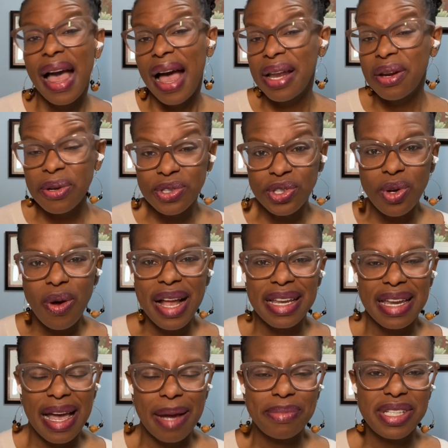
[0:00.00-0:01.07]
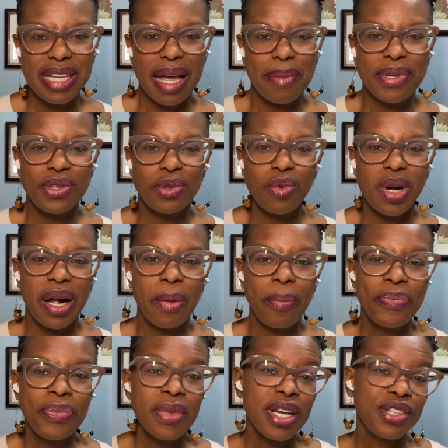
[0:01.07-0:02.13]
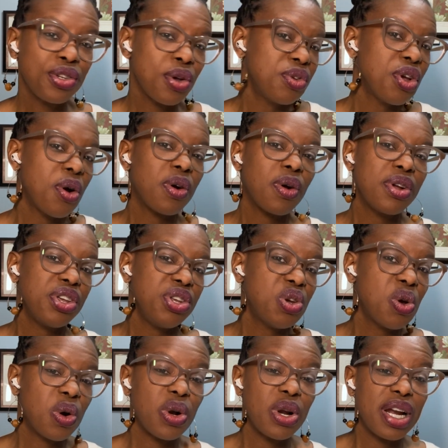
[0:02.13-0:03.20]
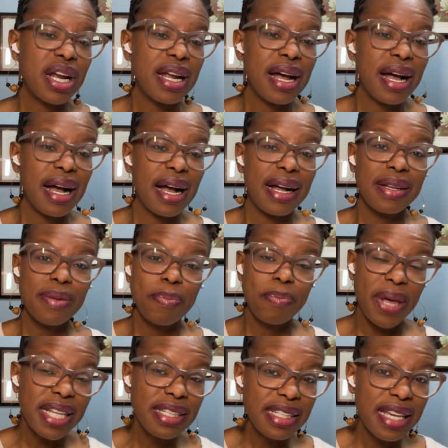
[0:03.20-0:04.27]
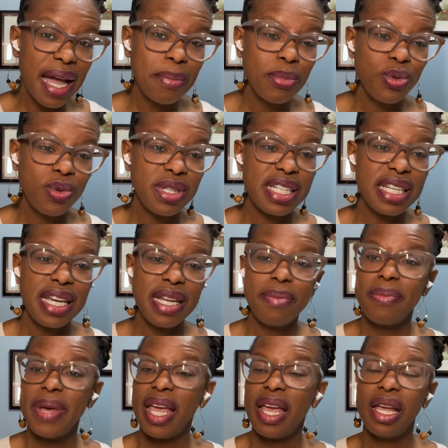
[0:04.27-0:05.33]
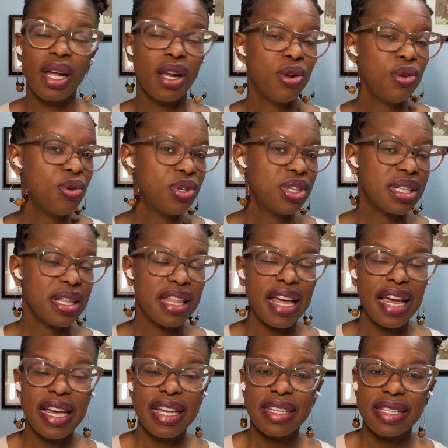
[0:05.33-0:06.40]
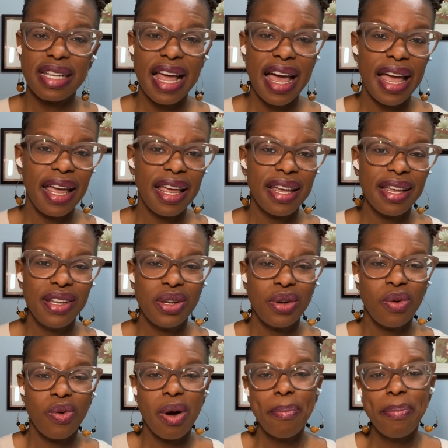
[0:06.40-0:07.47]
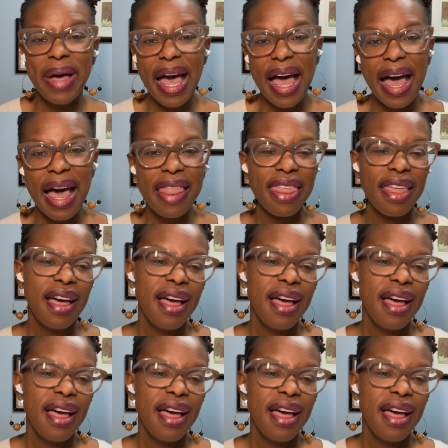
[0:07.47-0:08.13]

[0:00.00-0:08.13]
and also at nap time as well. So your bedtime routine may include things like, a bath,